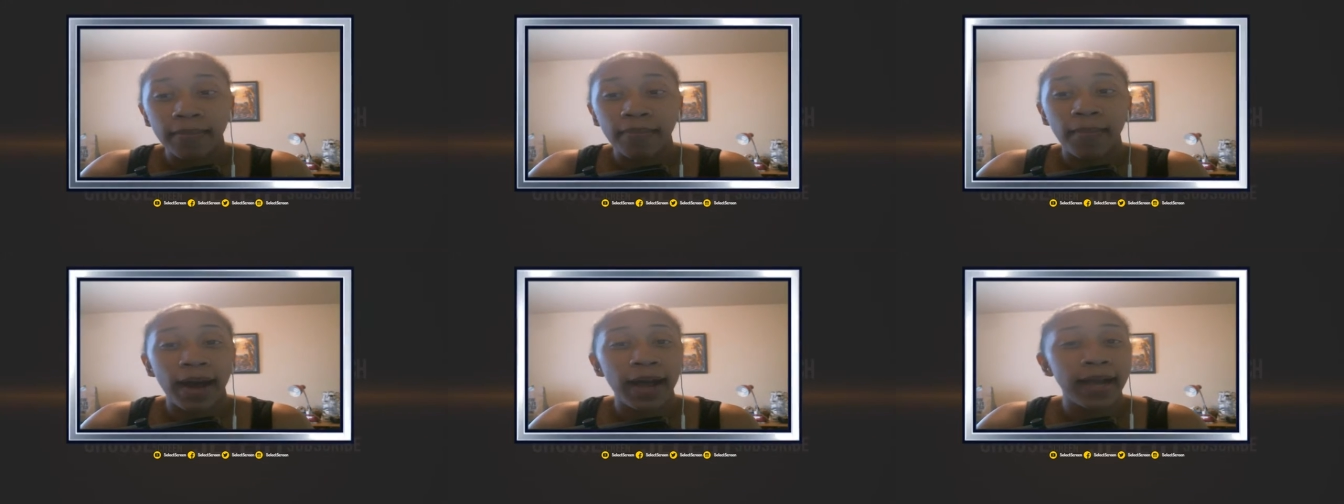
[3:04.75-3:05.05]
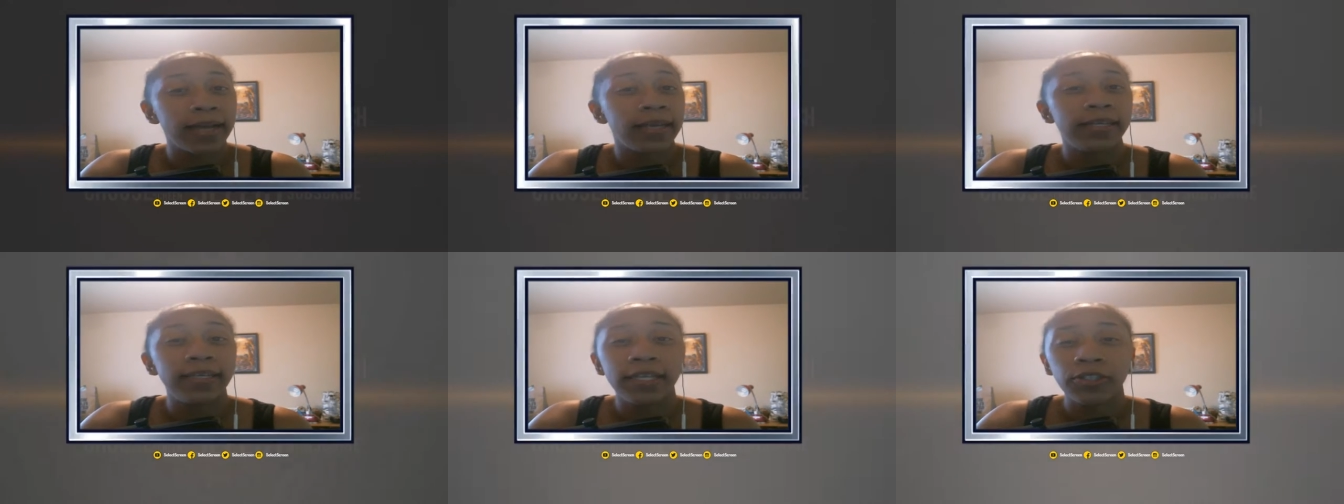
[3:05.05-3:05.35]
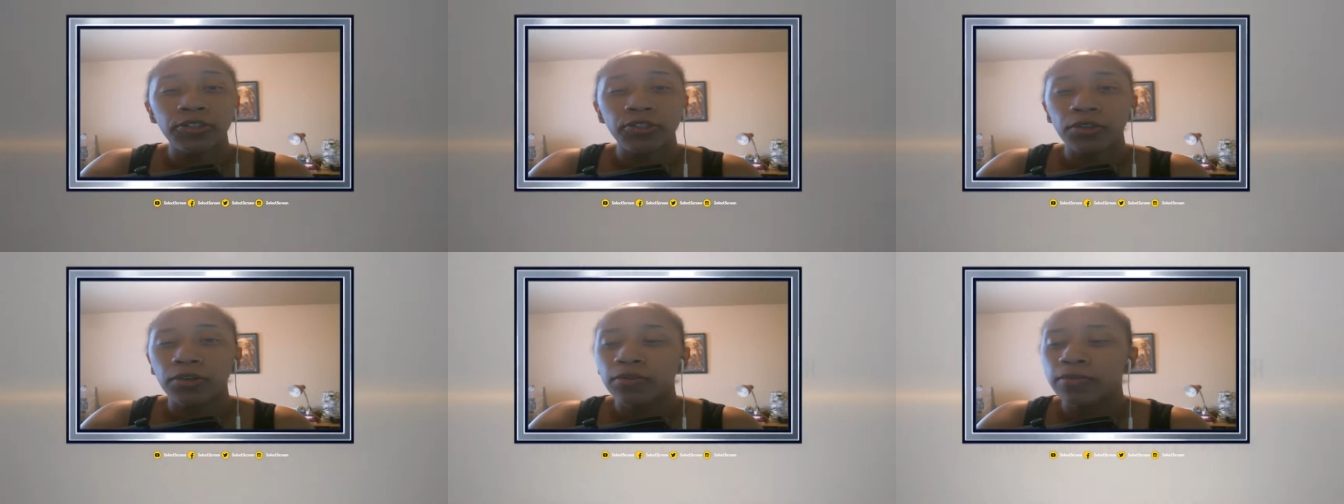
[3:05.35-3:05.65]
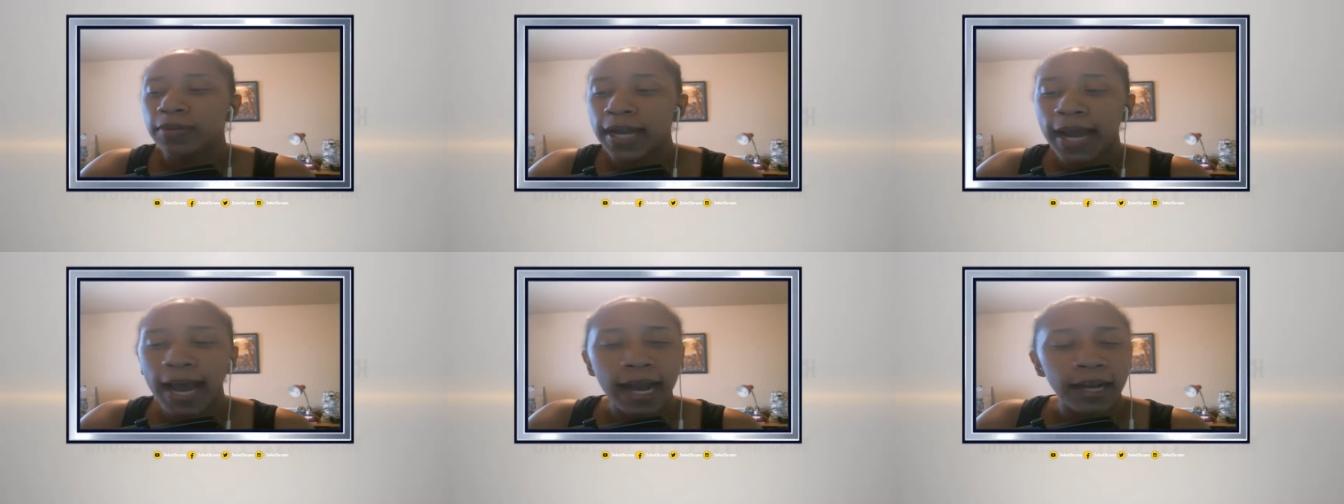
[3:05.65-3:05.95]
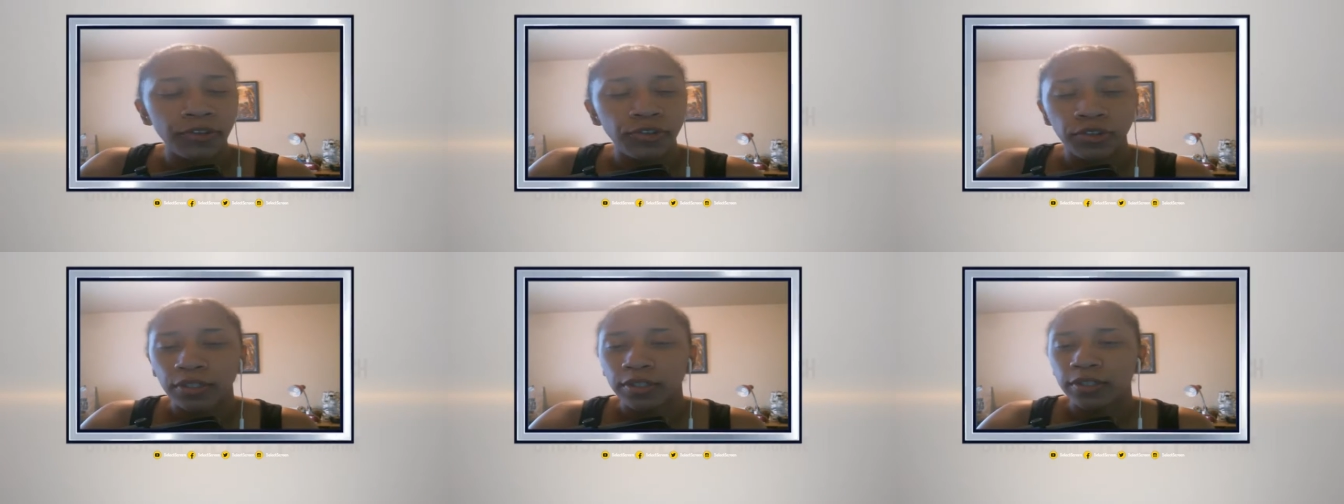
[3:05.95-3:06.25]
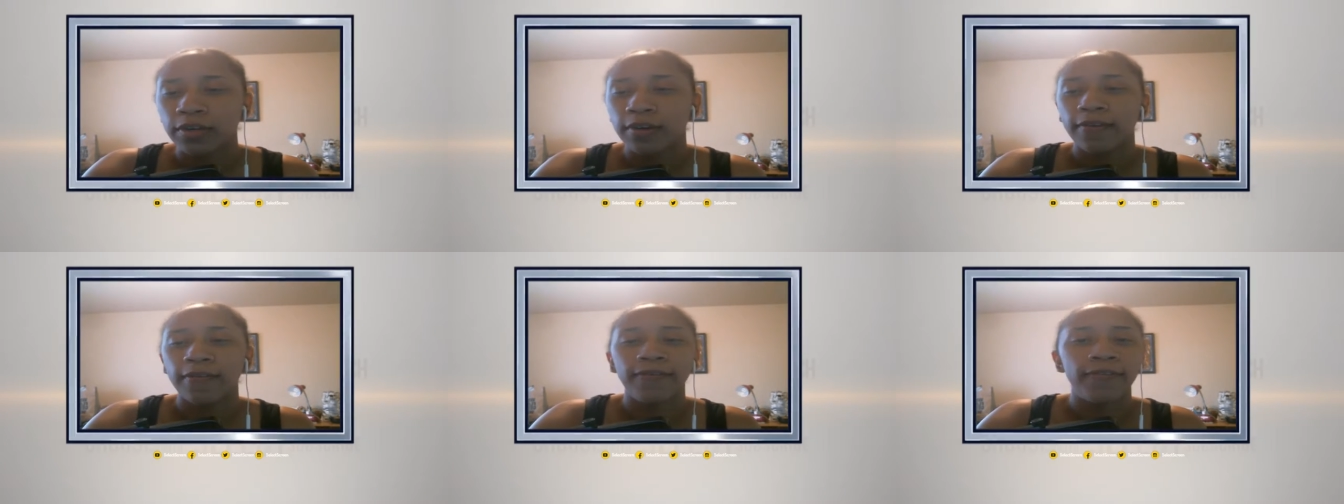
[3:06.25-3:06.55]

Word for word: my initial reaction